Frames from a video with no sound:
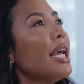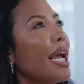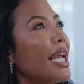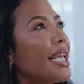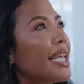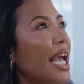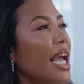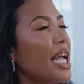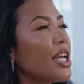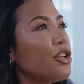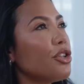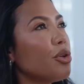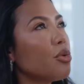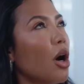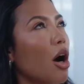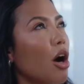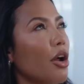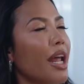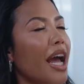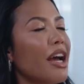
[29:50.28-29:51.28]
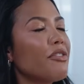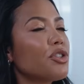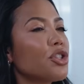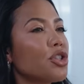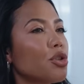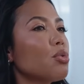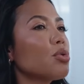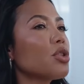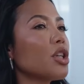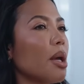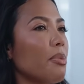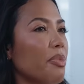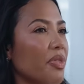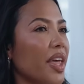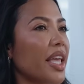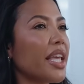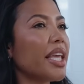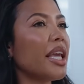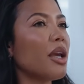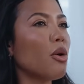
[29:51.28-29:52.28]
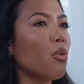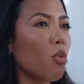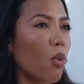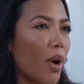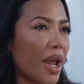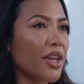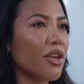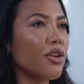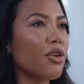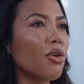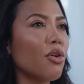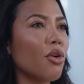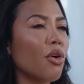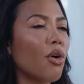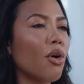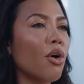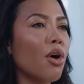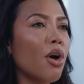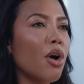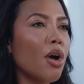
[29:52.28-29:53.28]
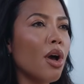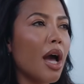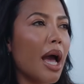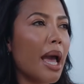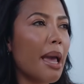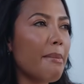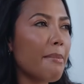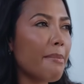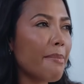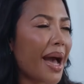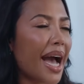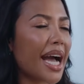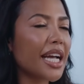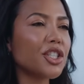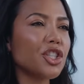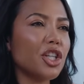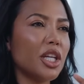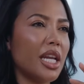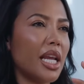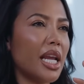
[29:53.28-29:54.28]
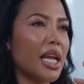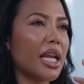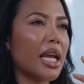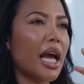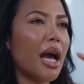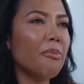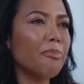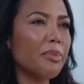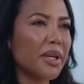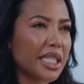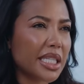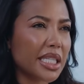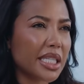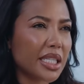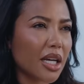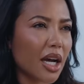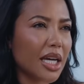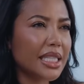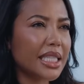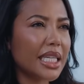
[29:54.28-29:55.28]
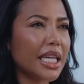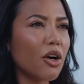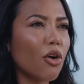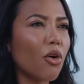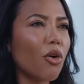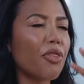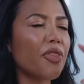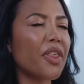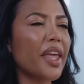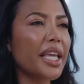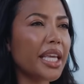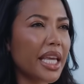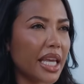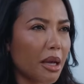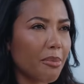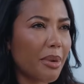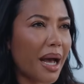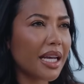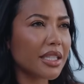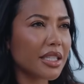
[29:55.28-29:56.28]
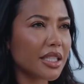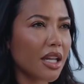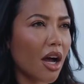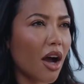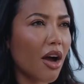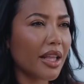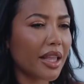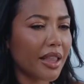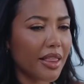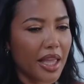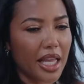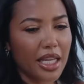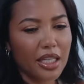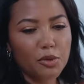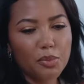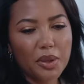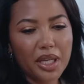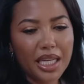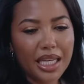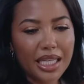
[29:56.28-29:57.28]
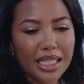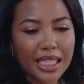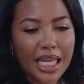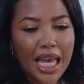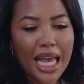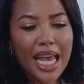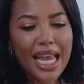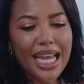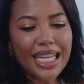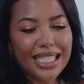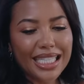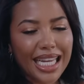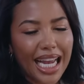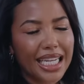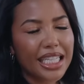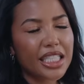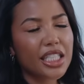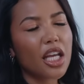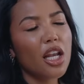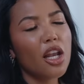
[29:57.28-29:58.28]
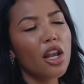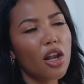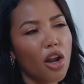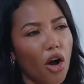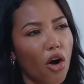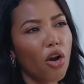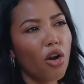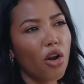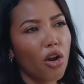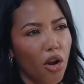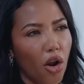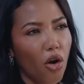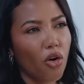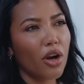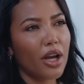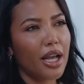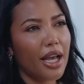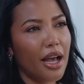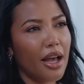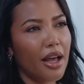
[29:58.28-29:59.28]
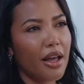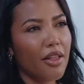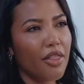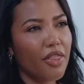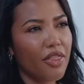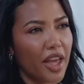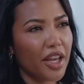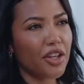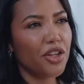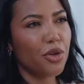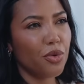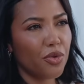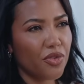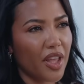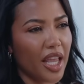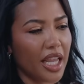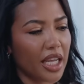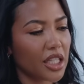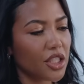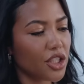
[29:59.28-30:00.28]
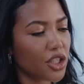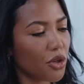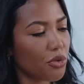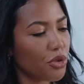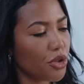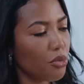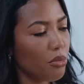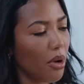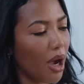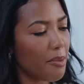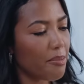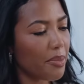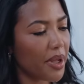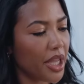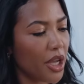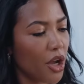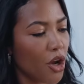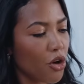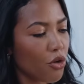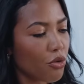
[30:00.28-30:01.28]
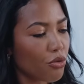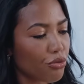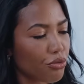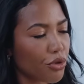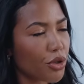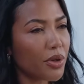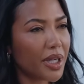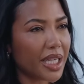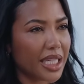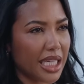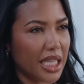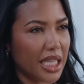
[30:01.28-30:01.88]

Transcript: again, you can't have short-term thinking when you're imagining a business idea or thinking about starting things, because it takes a lot longer than you think. And so you might be rooted